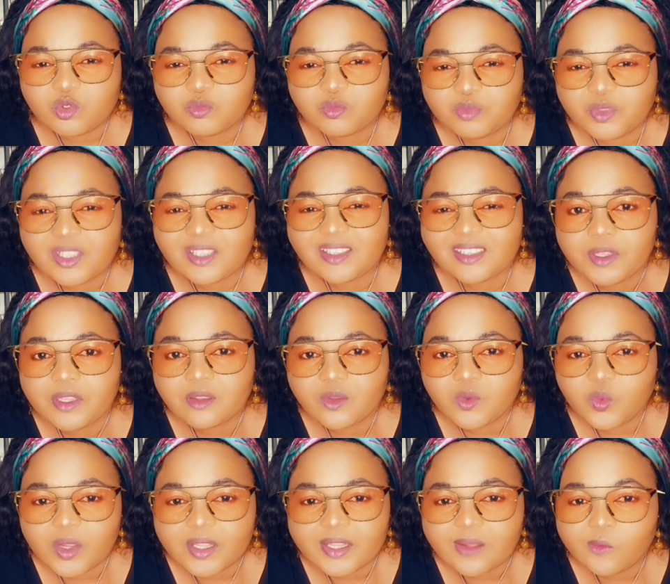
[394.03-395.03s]
be in the
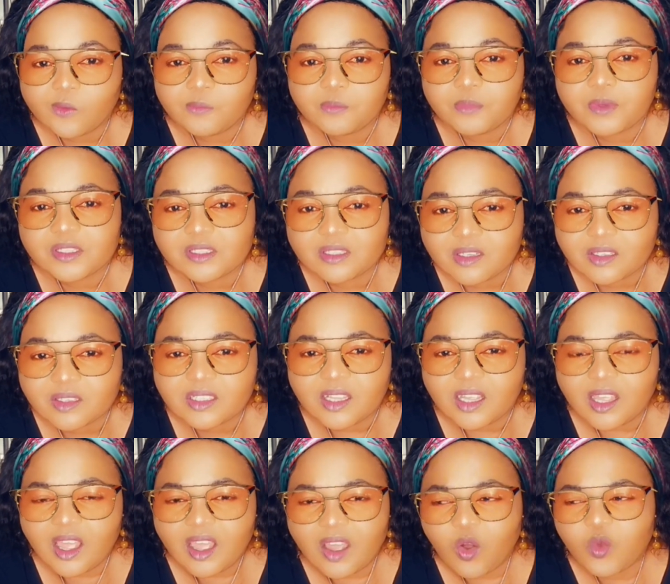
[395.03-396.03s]
way that will please God.
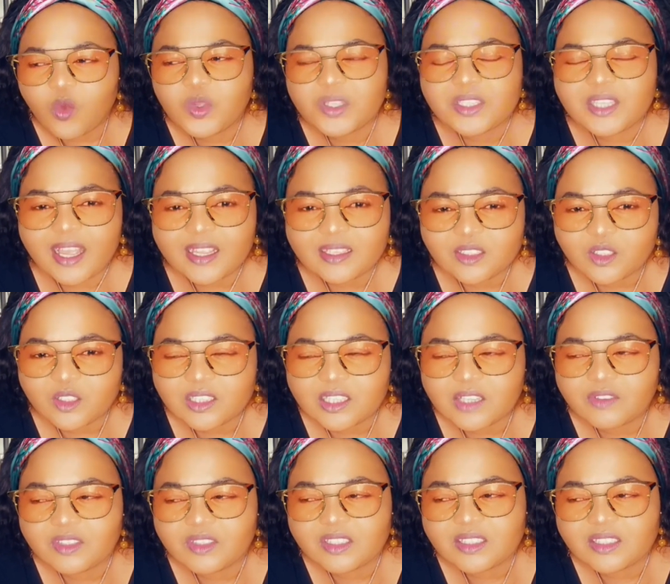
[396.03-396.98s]
Always ask yourself, this